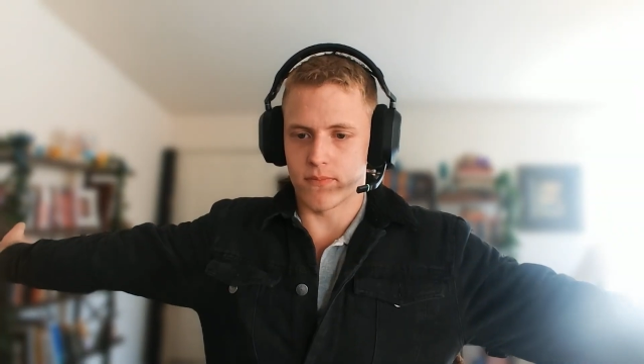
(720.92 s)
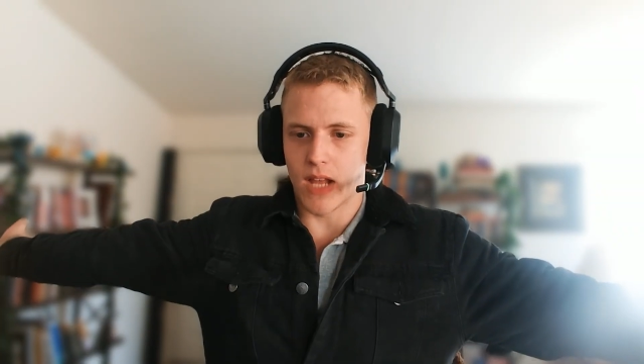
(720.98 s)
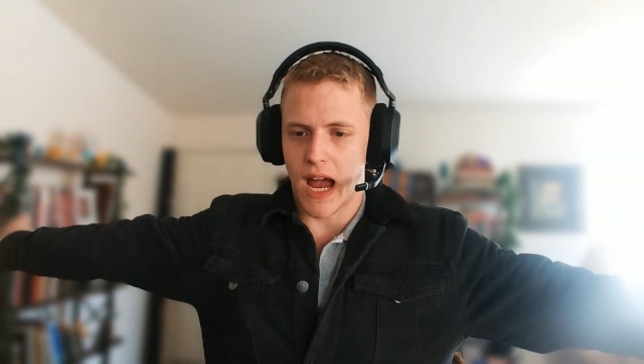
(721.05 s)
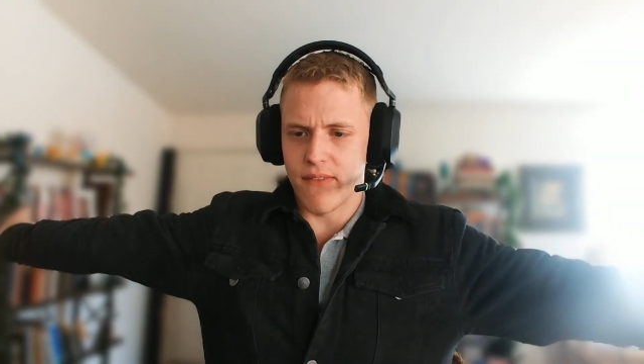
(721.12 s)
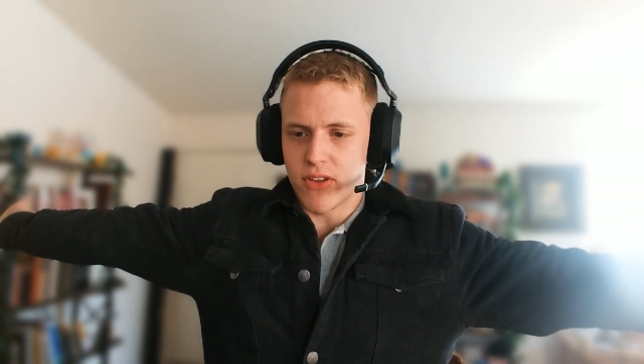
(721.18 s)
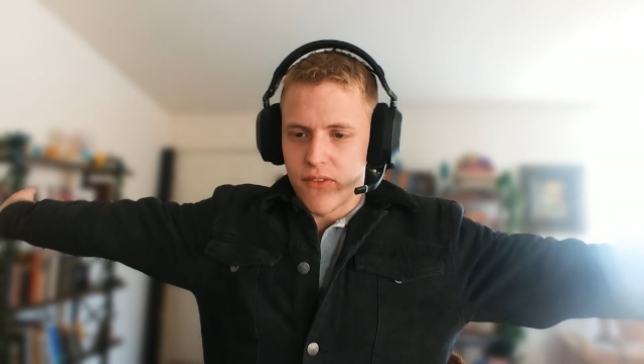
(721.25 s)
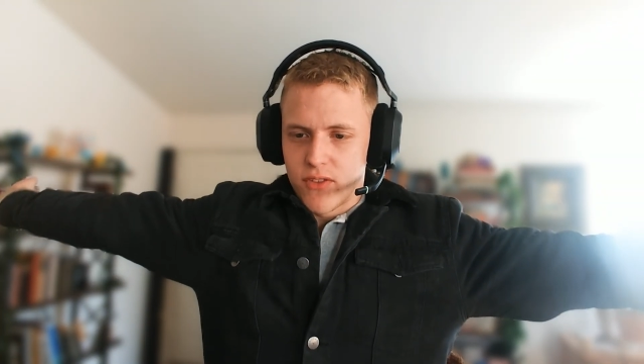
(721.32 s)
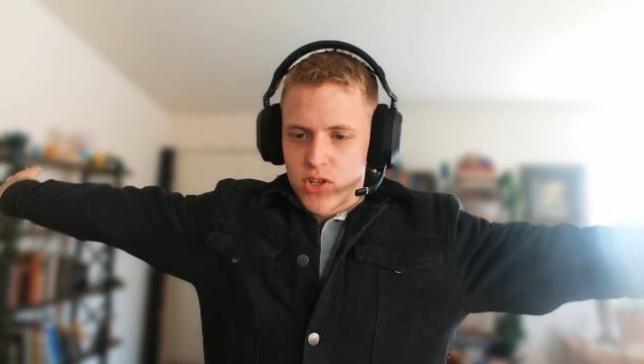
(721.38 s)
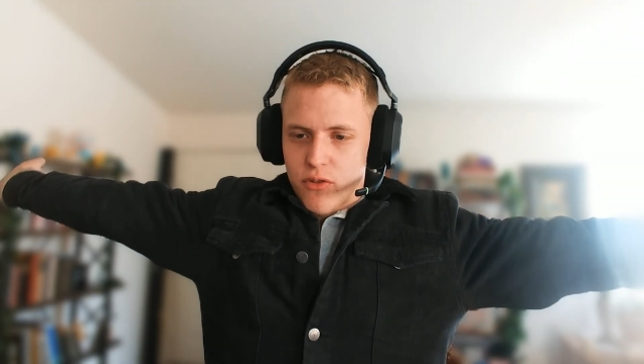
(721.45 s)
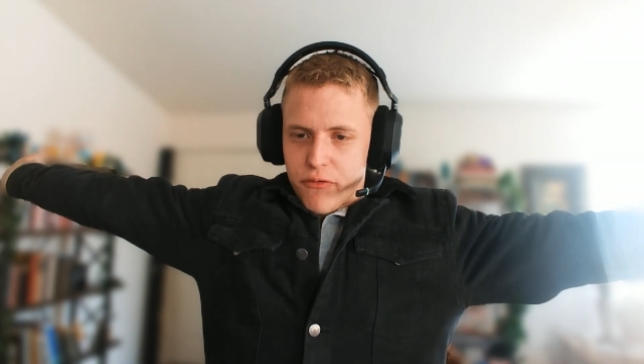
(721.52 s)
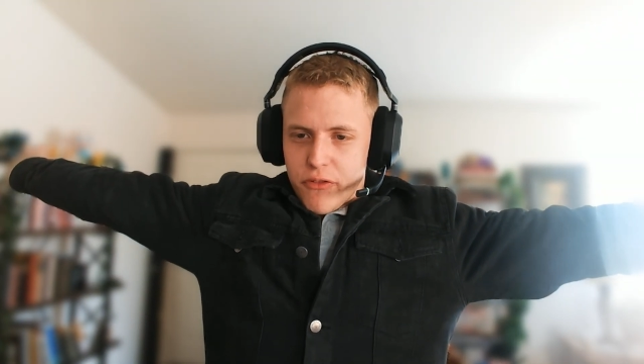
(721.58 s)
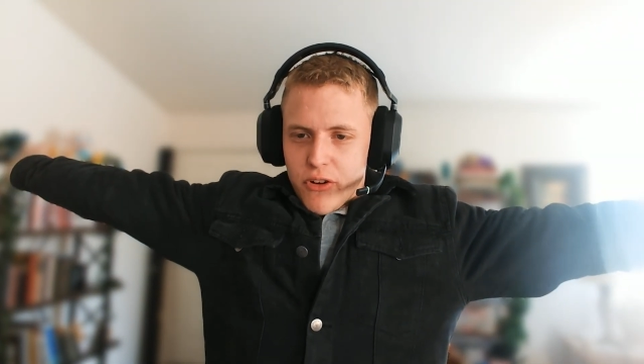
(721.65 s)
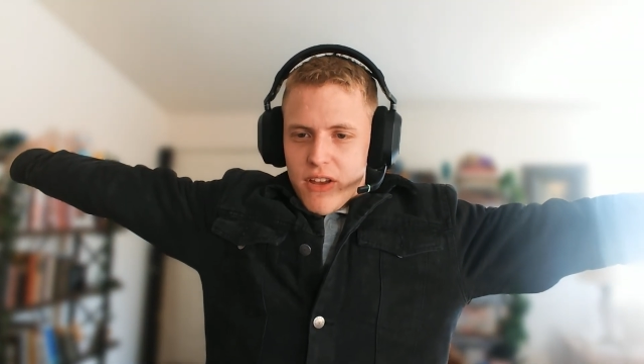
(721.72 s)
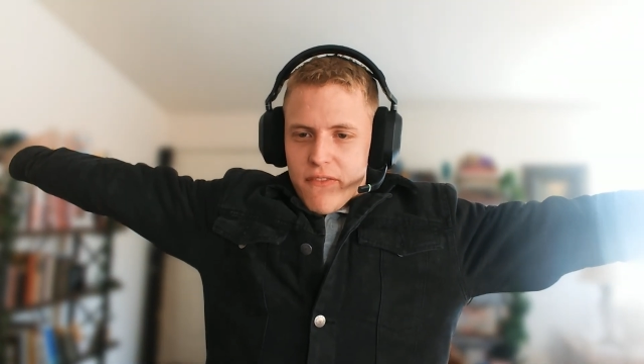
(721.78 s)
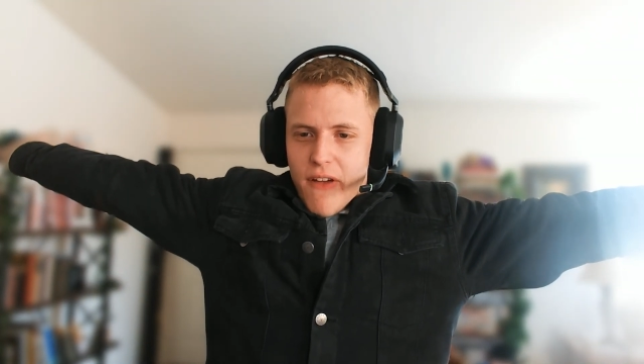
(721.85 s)
I've given you
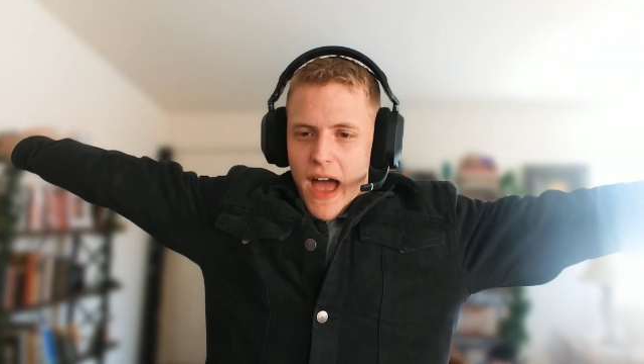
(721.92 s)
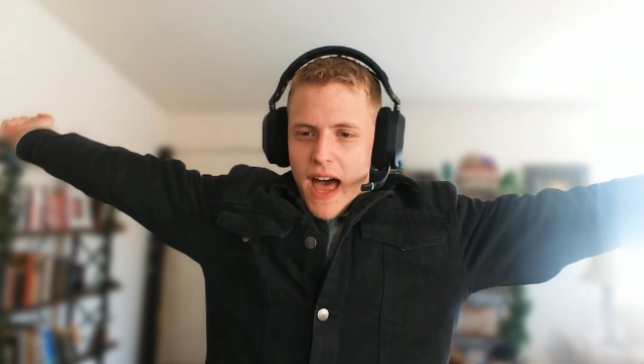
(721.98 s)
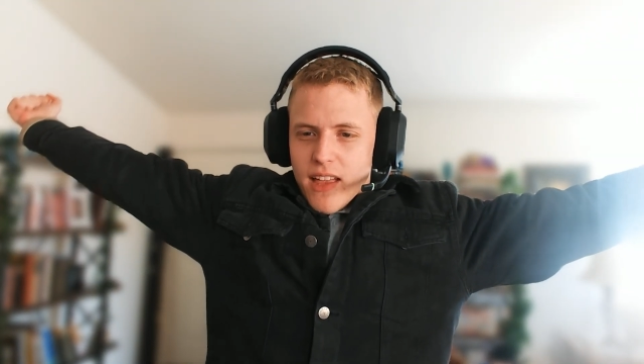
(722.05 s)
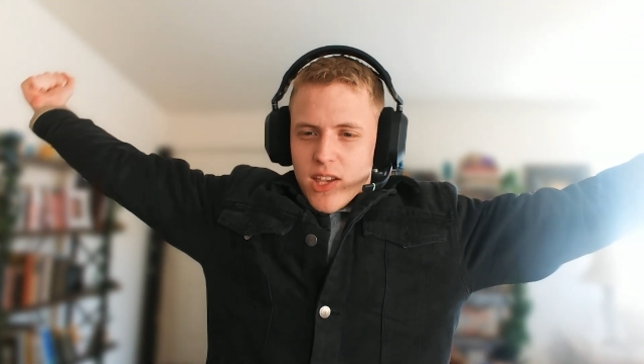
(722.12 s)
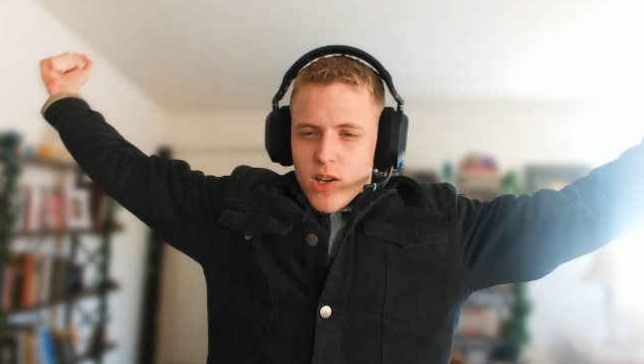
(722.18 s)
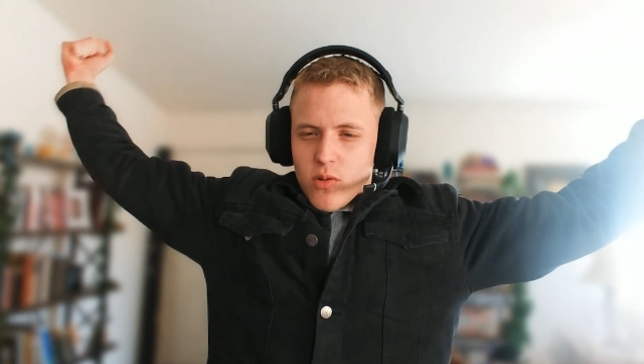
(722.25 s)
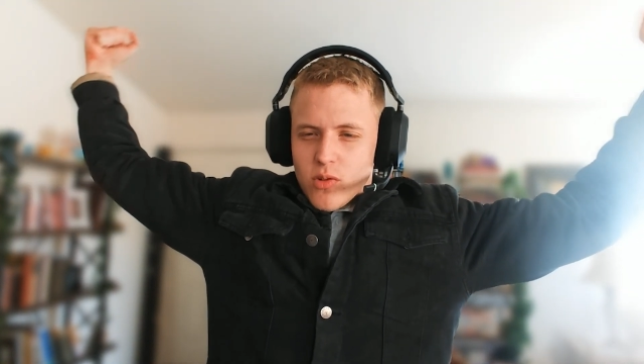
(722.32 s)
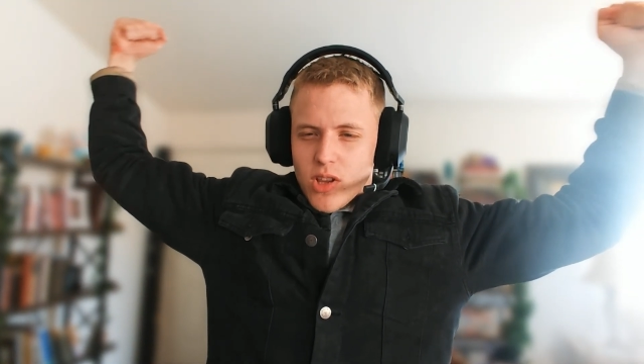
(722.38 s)
free value.